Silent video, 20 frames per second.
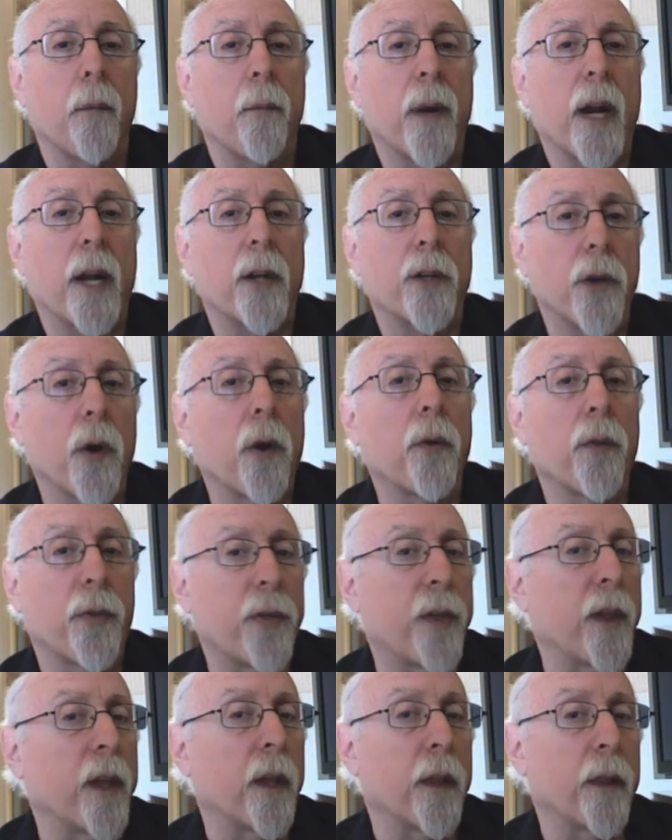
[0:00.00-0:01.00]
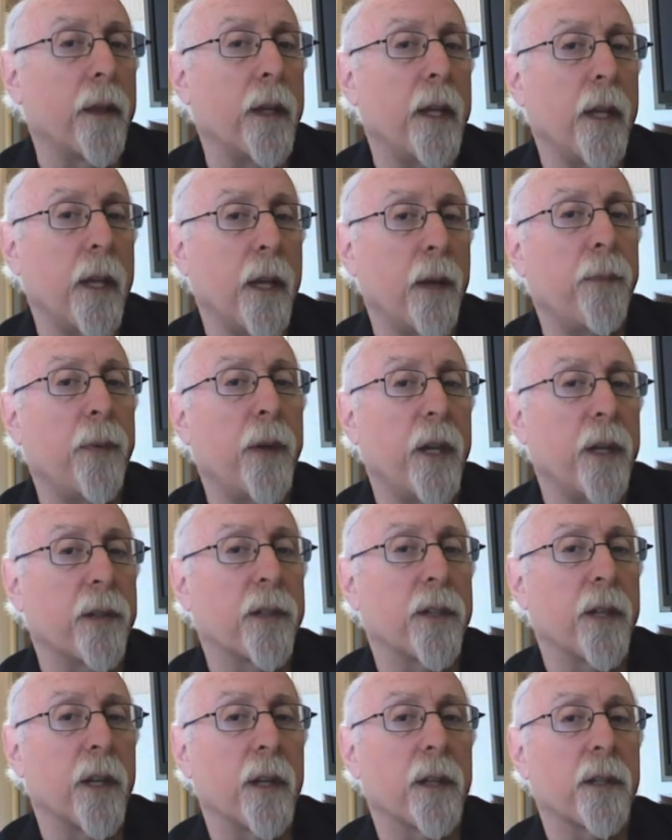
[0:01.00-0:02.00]
but I don't think the
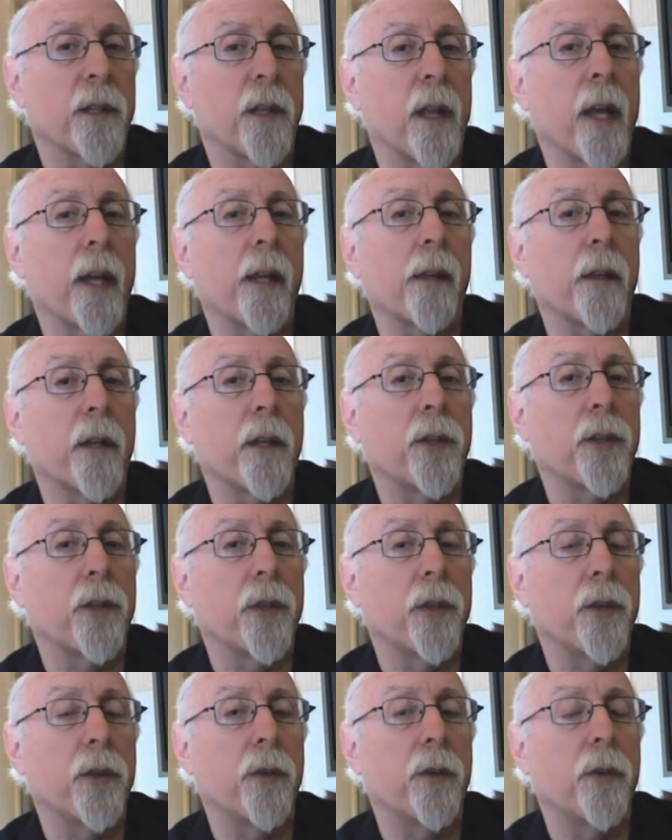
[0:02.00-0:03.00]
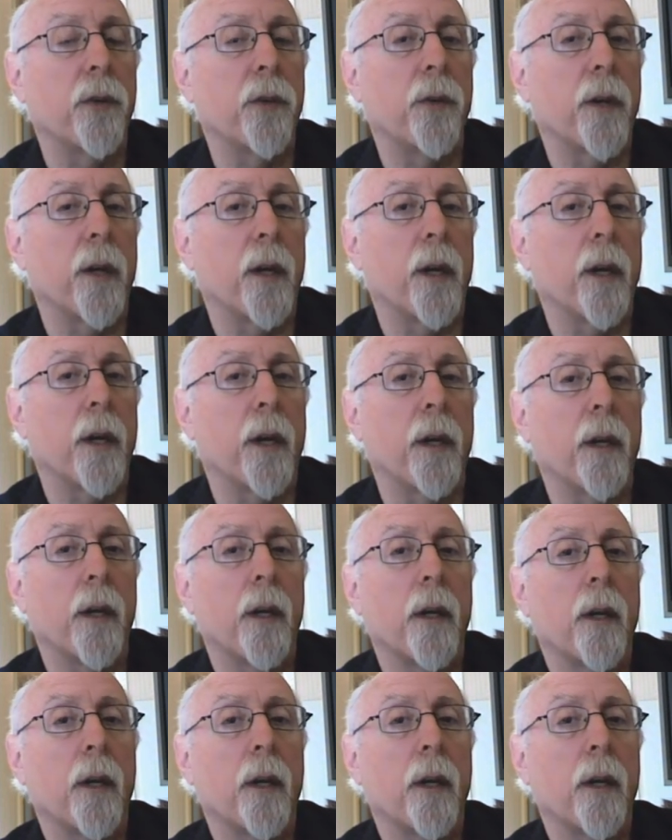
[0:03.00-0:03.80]
EPC is likely to